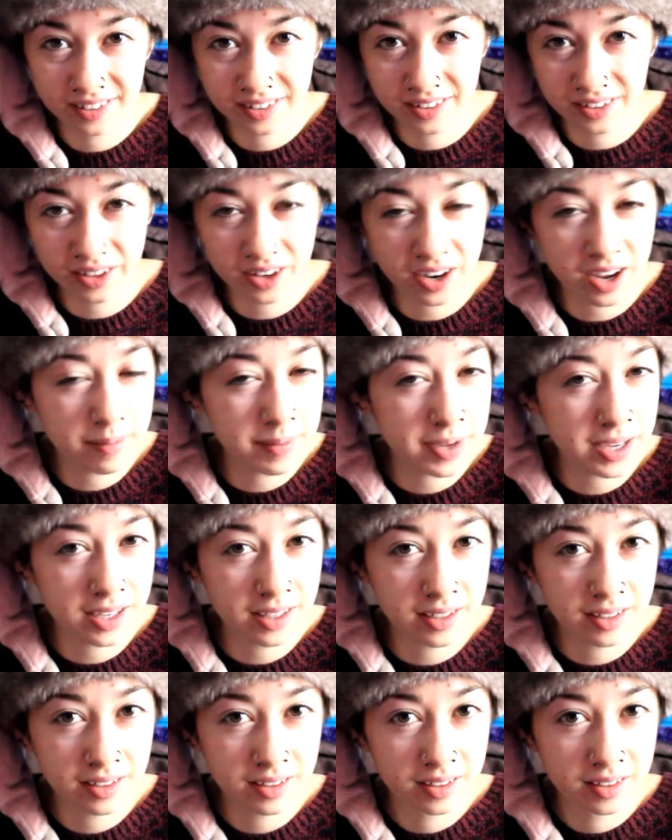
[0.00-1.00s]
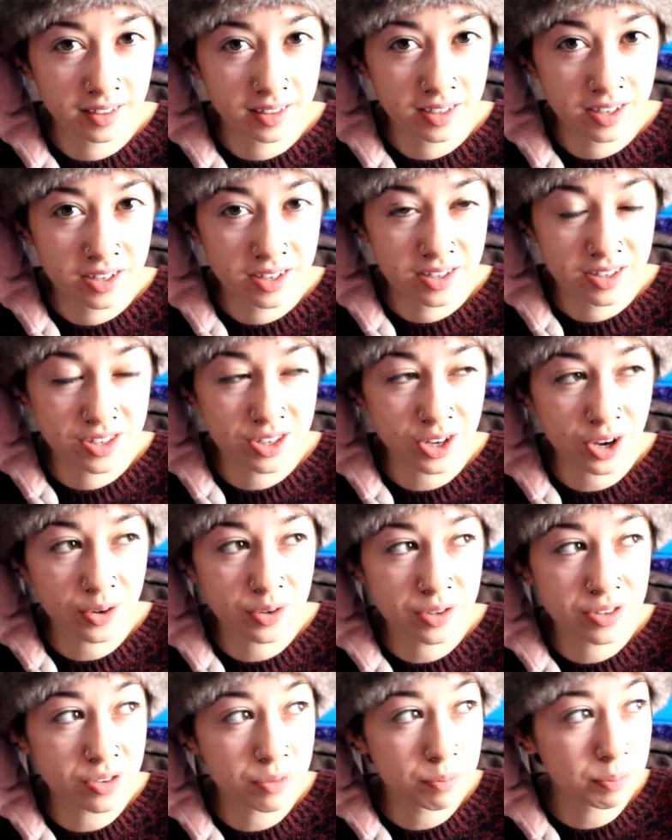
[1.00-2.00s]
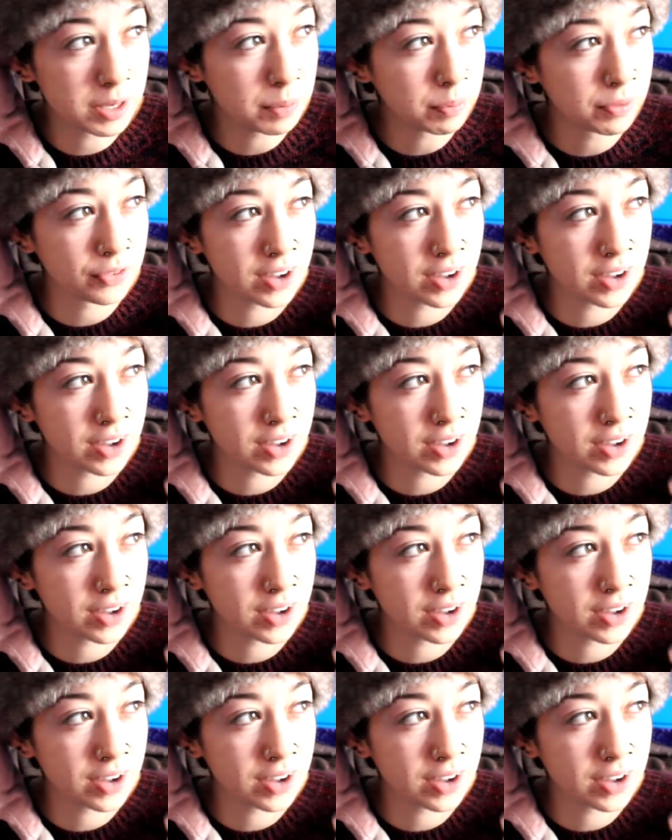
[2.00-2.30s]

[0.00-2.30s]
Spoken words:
You know what I mean? So some people